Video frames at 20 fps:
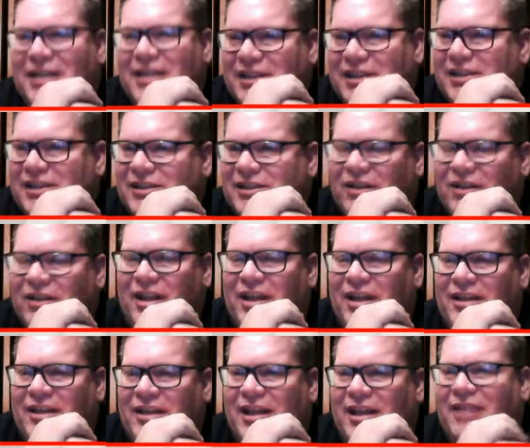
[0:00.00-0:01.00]
So
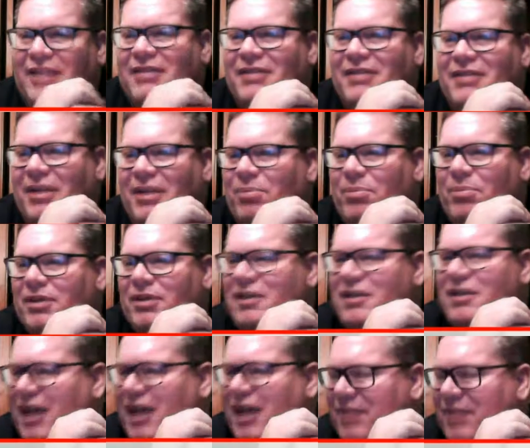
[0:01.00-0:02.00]
they put the
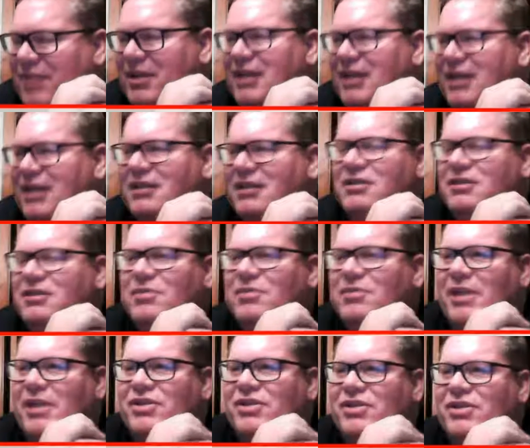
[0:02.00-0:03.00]
time in to
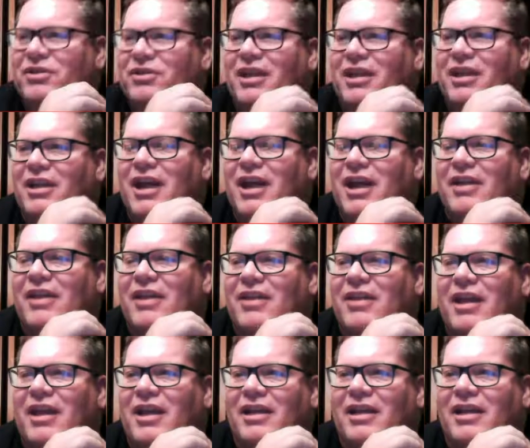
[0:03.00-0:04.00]
make sure they got
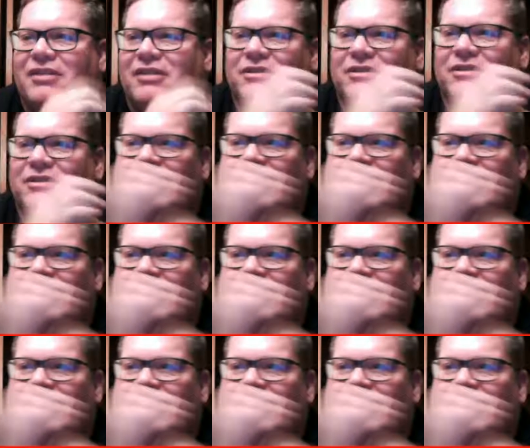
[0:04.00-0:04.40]
things